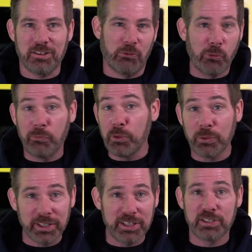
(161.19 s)
of
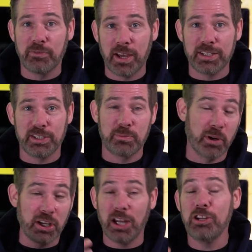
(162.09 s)
reviewing these devices,
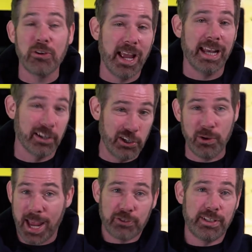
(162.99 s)
but gun to your head, can you
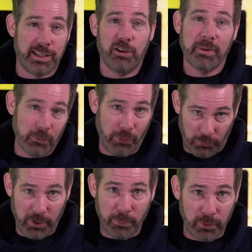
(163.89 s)
actually tell me what
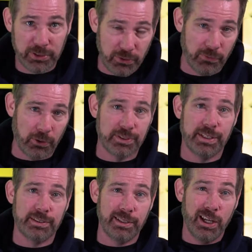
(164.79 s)
3.2 volts
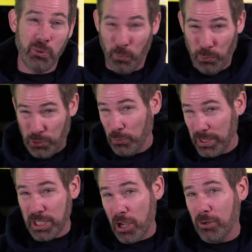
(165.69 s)
is? Do you
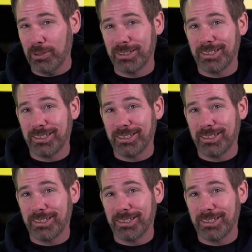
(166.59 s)
really know?